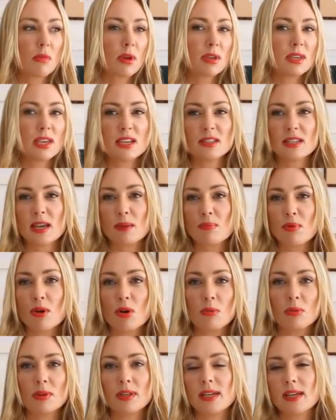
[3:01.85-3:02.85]
yes, I
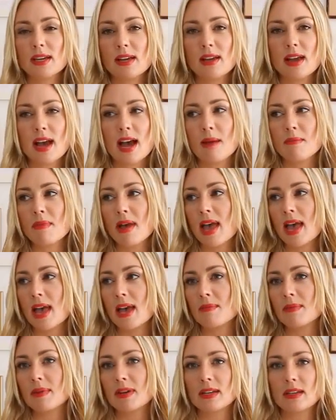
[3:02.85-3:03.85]
probably am
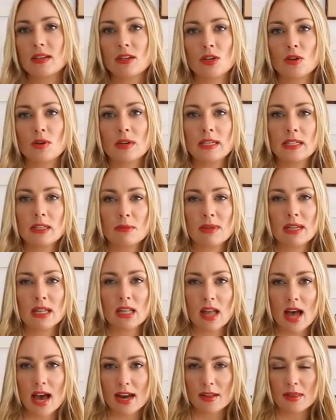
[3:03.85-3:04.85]
a little bit
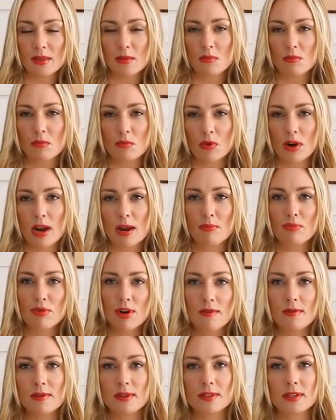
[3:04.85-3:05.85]
lighter than what I
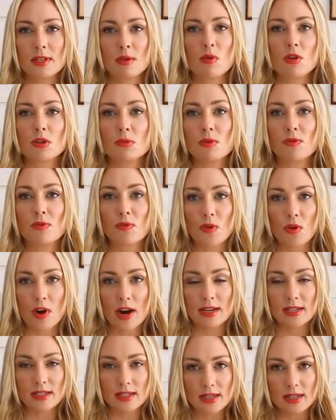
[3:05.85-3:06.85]
previously was before
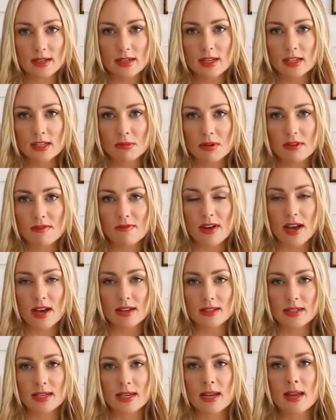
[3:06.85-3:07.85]
I did intermittent
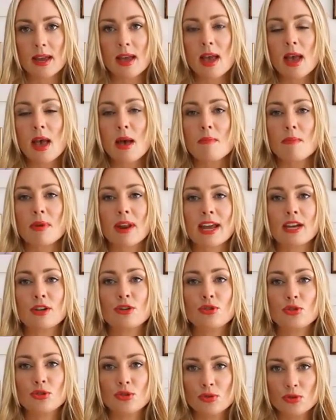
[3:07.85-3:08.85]
fasting, but
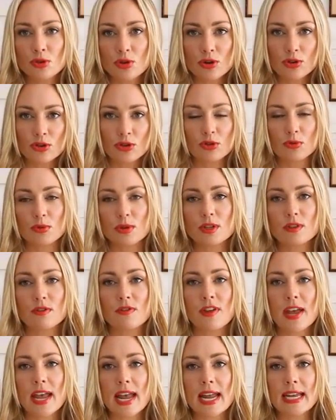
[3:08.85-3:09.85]
I do not do it
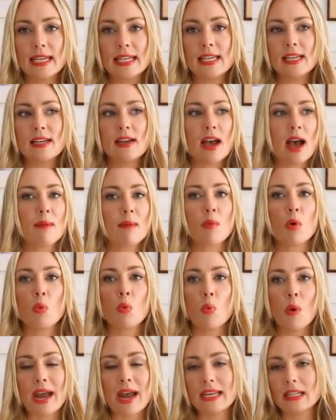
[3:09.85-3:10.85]
for any
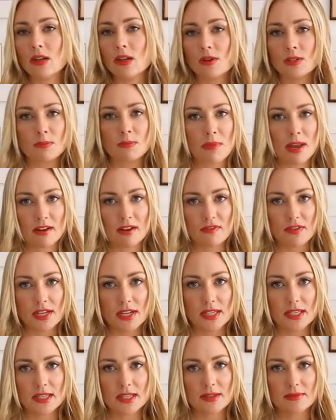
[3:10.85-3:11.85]
weight loss
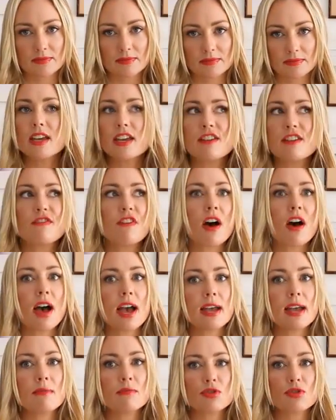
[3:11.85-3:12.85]
benefits. If
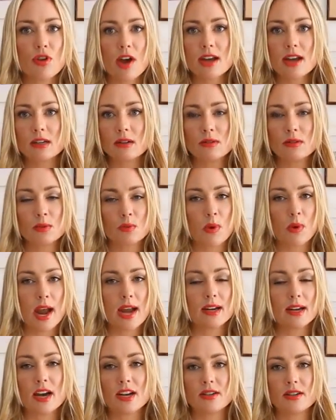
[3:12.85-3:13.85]
I am trying to lose
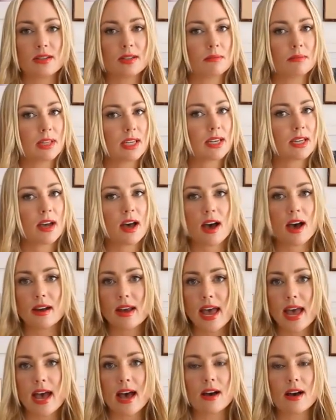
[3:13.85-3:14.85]
weight, I just simply
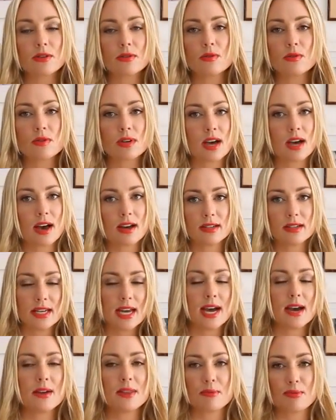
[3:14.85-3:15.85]
cut out or cut
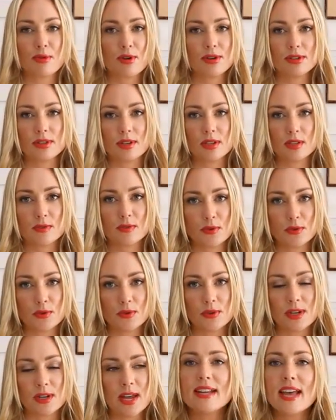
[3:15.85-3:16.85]
down the processed
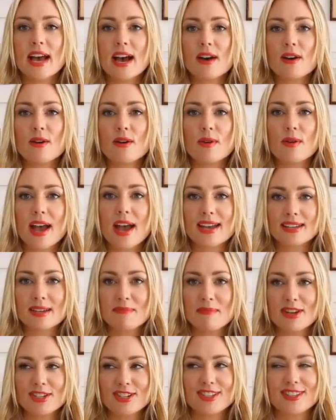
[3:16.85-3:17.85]
food. Now, as I
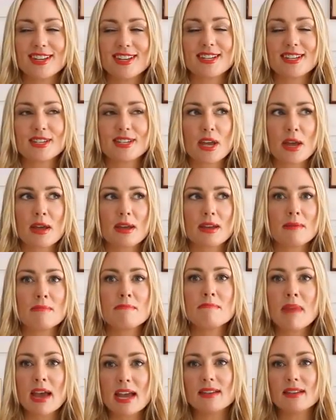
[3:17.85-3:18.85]
mentioned, there's
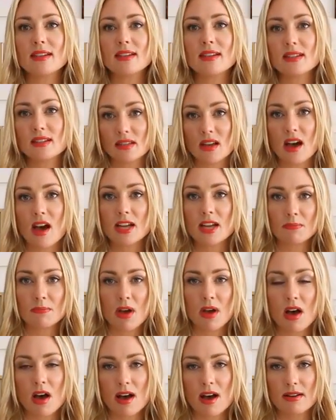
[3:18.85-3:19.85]
amazing science
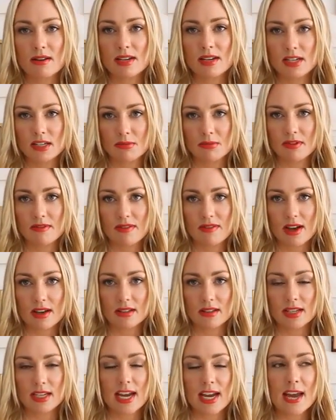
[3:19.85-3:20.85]
behind intermittent
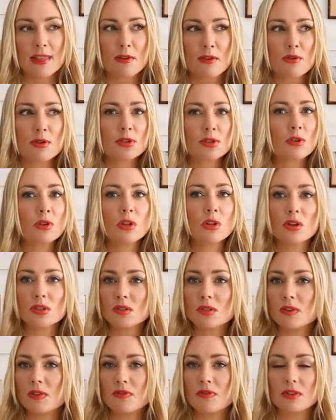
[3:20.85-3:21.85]
fasting, and there are also lots
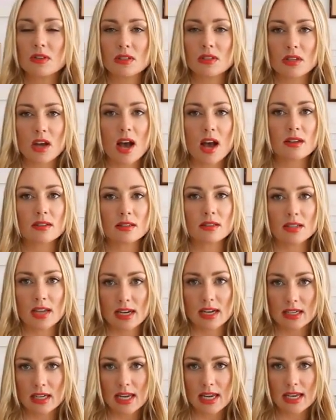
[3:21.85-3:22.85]
of different styles and
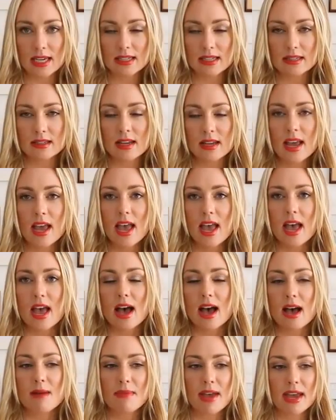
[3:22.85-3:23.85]
techniques
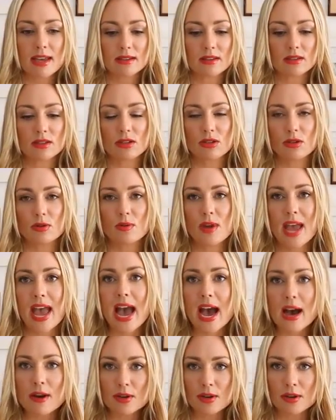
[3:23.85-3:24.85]
as to
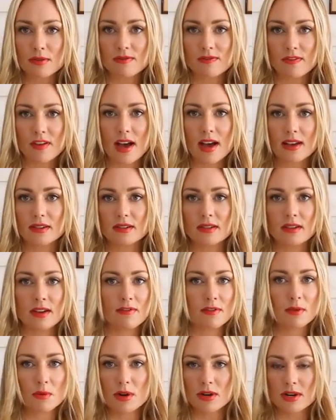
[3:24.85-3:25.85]
how you can fast. And
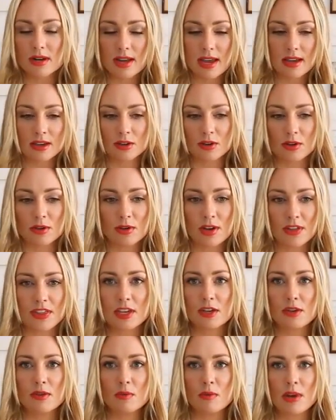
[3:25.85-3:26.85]
everyone, I
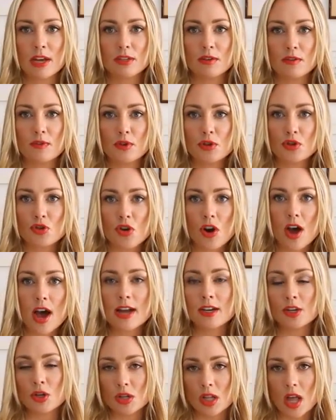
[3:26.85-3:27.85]
think if you try
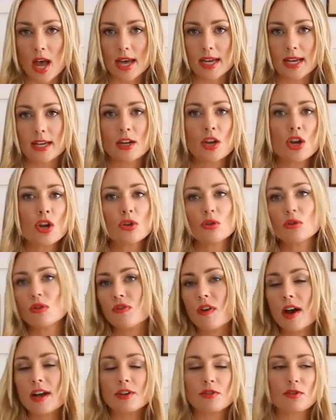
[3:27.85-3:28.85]
it and you like it, you'll
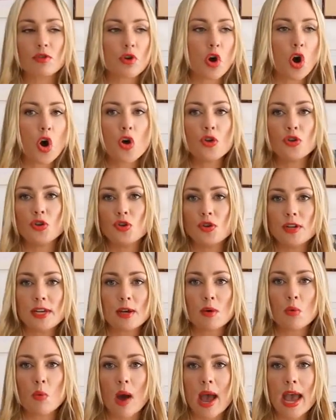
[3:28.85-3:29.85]
find your own
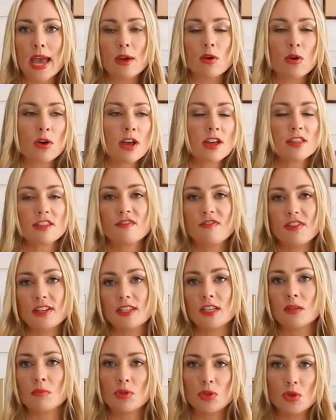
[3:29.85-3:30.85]
unique way that
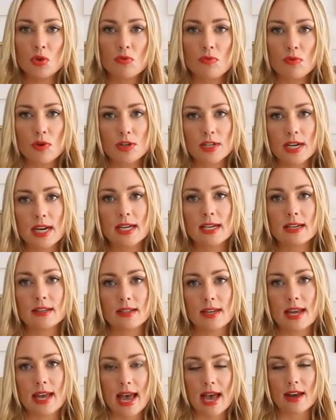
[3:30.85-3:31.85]
fits in with your routine as
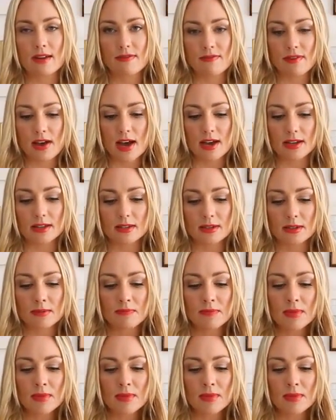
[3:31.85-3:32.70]
to how to fast.